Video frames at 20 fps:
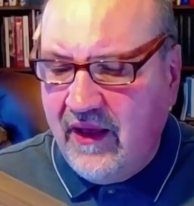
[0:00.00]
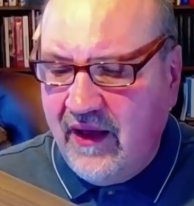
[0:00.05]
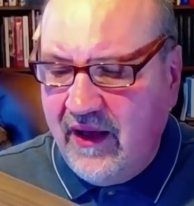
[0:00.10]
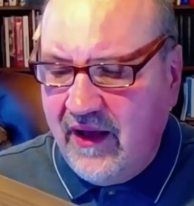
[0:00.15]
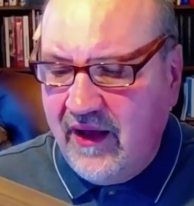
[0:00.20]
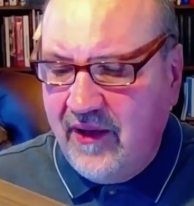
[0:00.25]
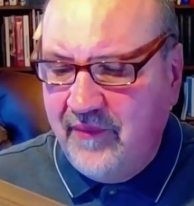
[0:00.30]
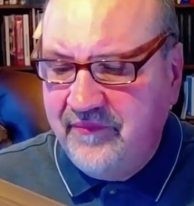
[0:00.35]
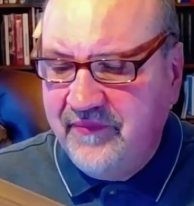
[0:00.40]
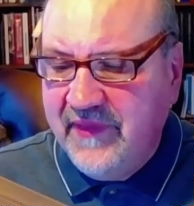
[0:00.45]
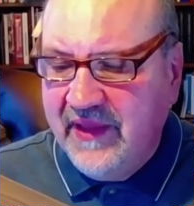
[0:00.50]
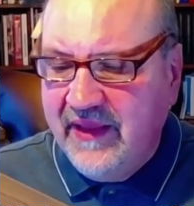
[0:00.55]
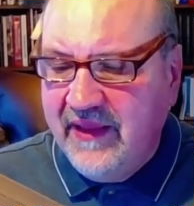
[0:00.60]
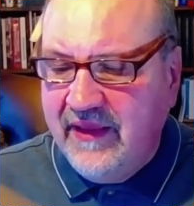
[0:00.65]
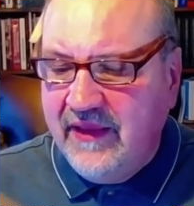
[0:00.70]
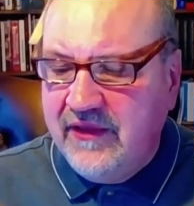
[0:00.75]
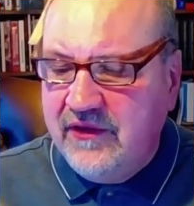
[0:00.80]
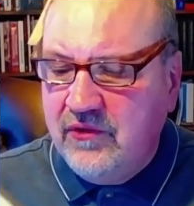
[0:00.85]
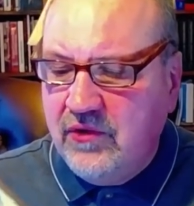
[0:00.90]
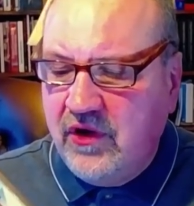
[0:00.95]
Um,
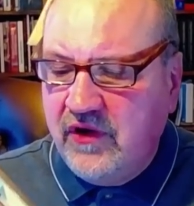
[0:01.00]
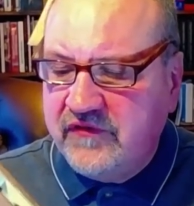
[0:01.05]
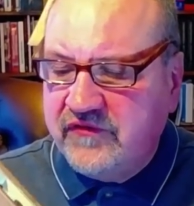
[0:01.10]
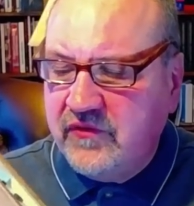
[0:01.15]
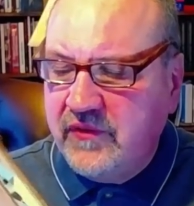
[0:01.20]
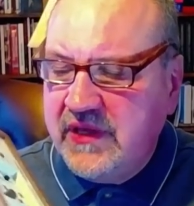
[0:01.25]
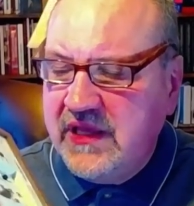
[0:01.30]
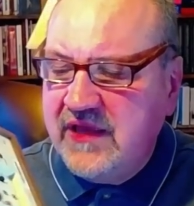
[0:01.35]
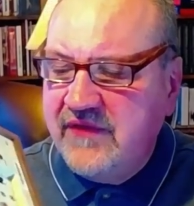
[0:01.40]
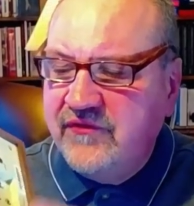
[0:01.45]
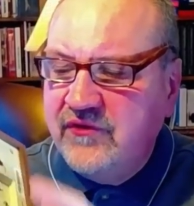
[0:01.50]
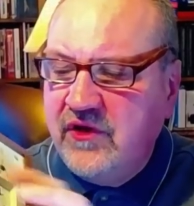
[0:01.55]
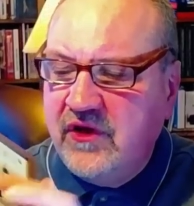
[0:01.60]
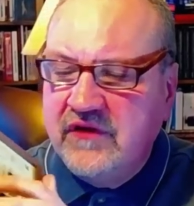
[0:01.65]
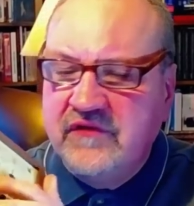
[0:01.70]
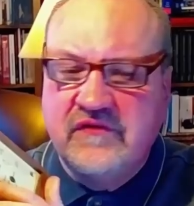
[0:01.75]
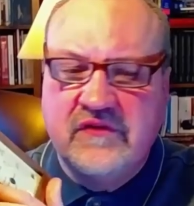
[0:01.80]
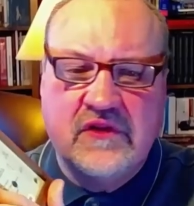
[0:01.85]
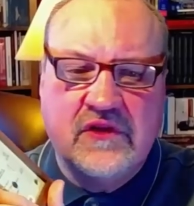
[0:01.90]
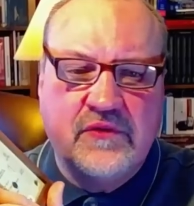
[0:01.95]
you also have an
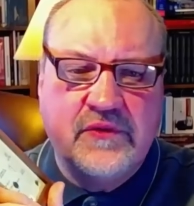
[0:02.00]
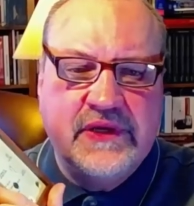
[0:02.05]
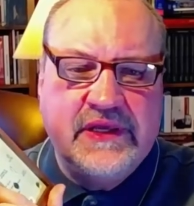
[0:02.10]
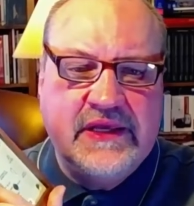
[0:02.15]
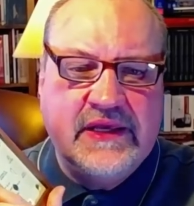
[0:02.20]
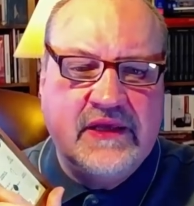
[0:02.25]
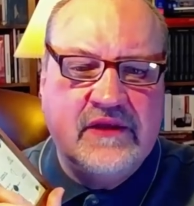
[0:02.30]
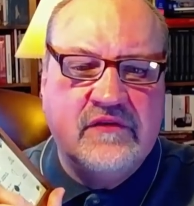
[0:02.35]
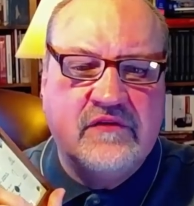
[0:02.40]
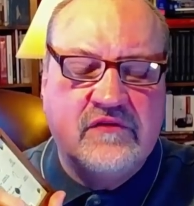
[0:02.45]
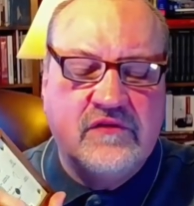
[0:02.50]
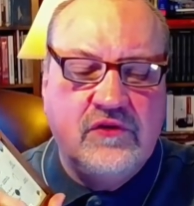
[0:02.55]
auxiliary in,